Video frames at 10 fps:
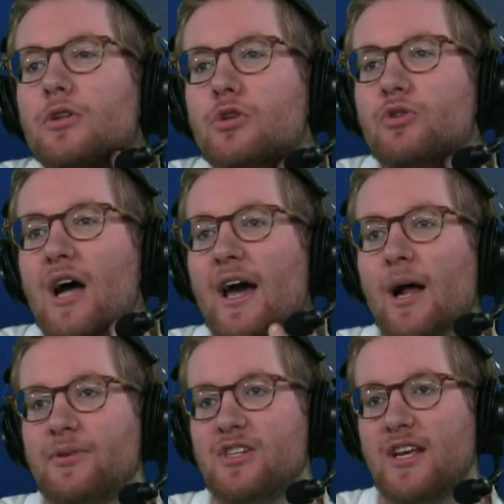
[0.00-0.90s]
to tie it
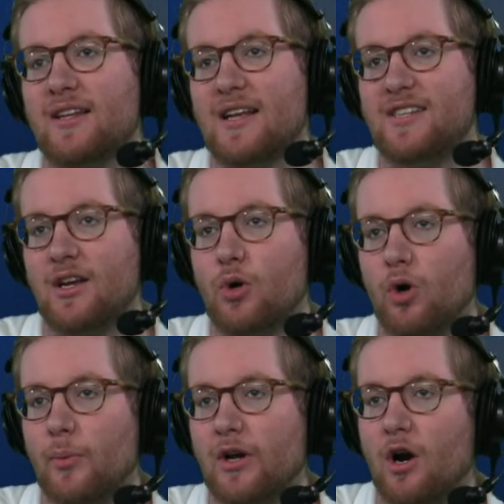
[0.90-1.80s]
up since late in that second
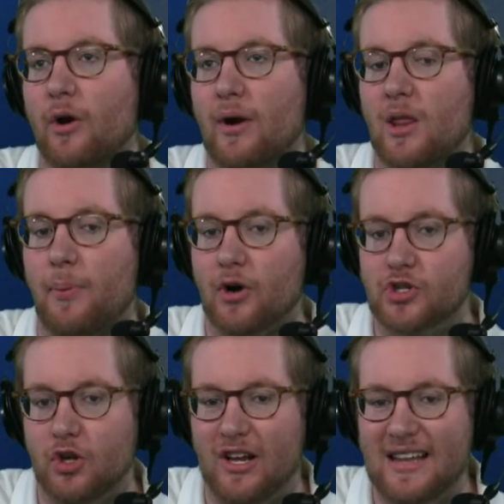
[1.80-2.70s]
quarter when Curry went on the
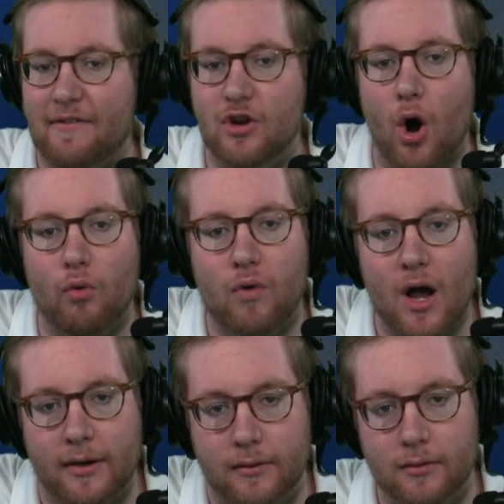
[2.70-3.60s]
personal 11-0
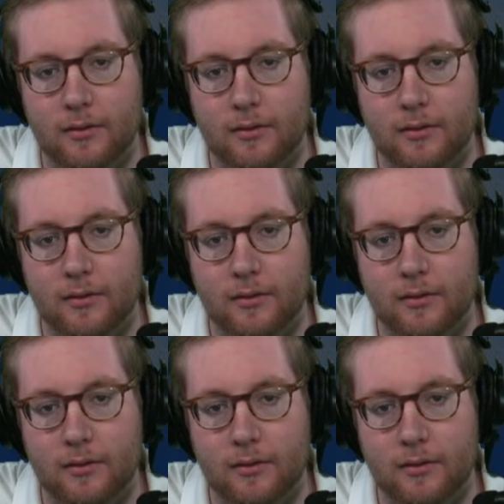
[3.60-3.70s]
run.